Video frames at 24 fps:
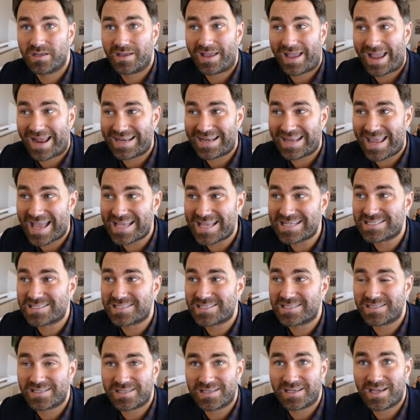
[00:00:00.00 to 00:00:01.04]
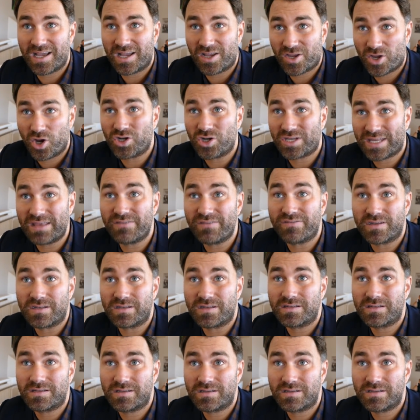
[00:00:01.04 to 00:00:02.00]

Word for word: and he has a God-given